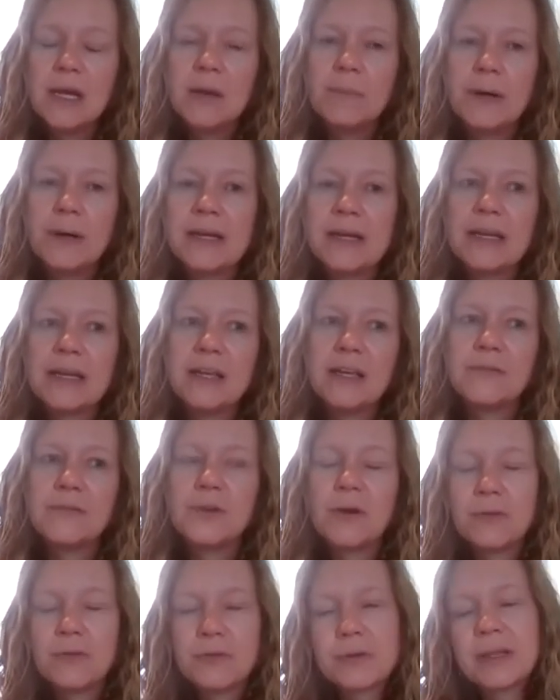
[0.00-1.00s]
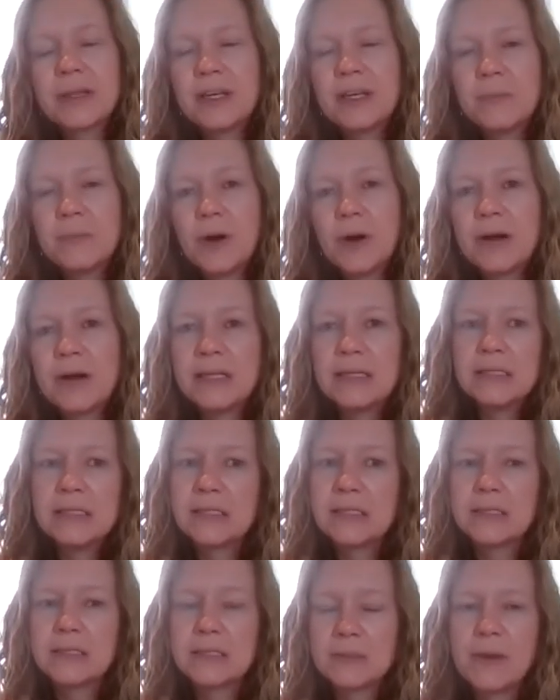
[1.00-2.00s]
But if you have a related party
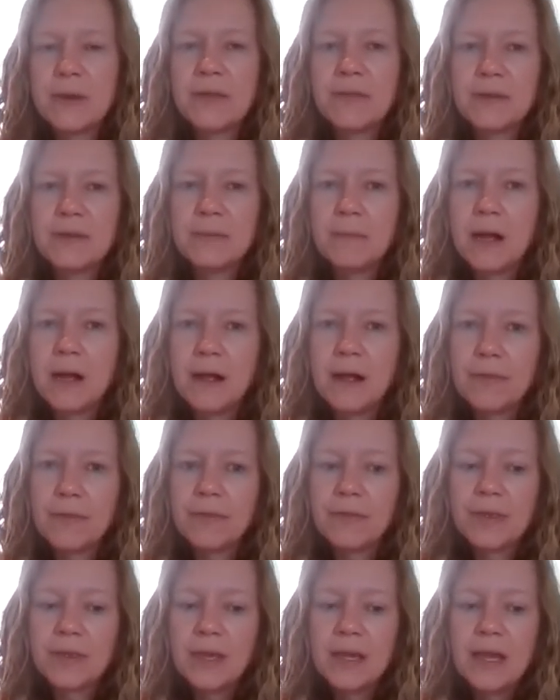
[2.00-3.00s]
lease that's month to month,